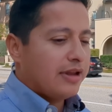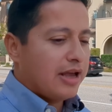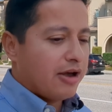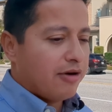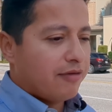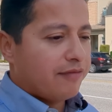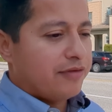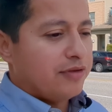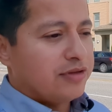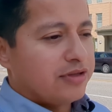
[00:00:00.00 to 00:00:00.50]

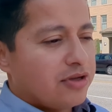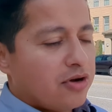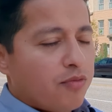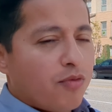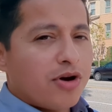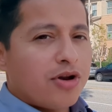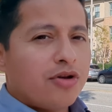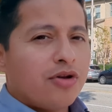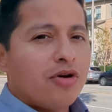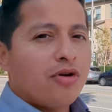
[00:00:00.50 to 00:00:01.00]
Now, if you still
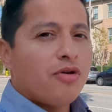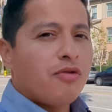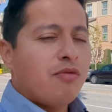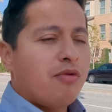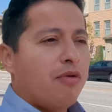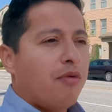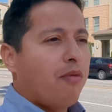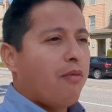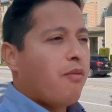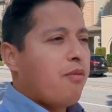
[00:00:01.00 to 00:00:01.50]
want to know
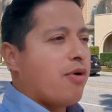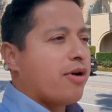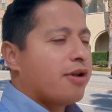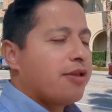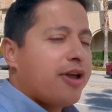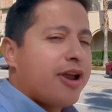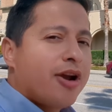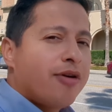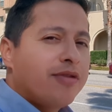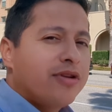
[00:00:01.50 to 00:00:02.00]
what
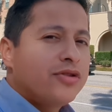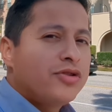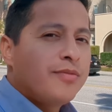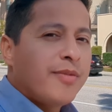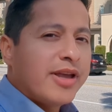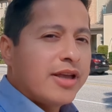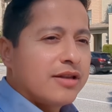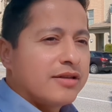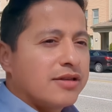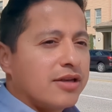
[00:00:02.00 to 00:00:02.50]
are the areas
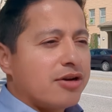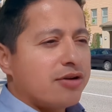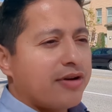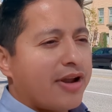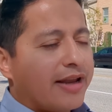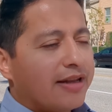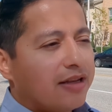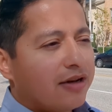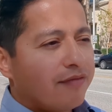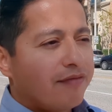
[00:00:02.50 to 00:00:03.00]
you might
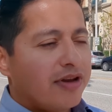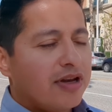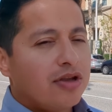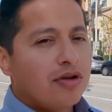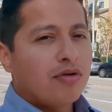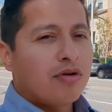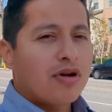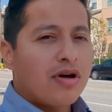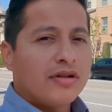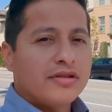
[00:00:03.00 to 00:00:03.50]
consider, I did a
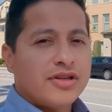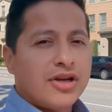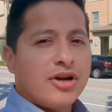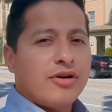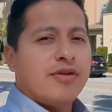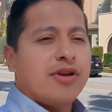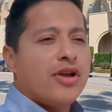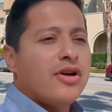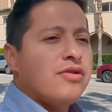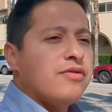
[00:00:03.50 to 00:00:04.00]
video on
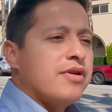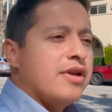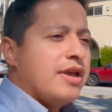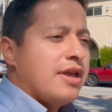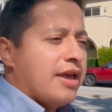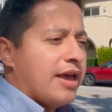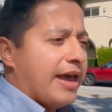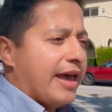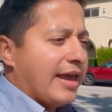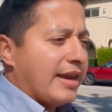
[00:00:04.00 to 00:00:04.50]
Ontario
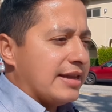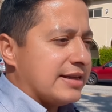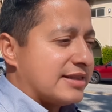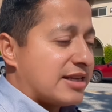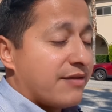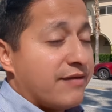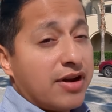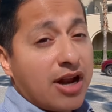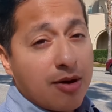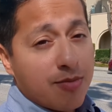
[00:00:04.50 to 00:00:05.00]
and the
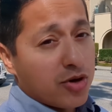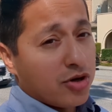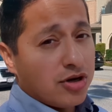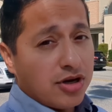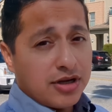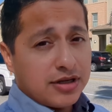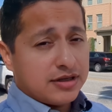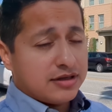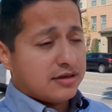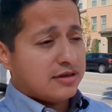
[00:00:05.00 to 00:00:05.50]
7
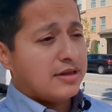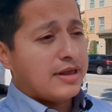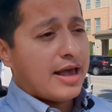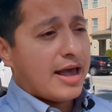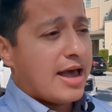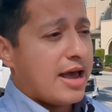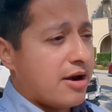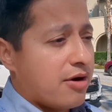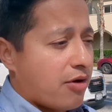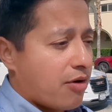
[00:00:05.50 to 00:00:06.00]
neighborhoods
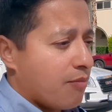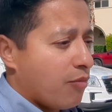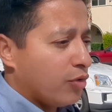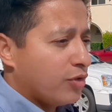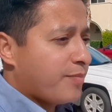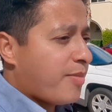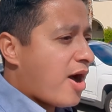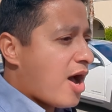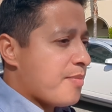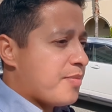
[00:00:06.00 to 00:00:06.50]
that are
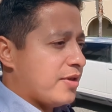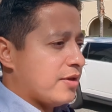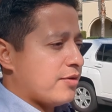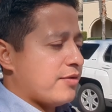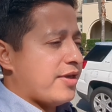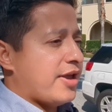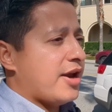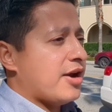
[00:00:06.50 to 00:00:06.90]
most popular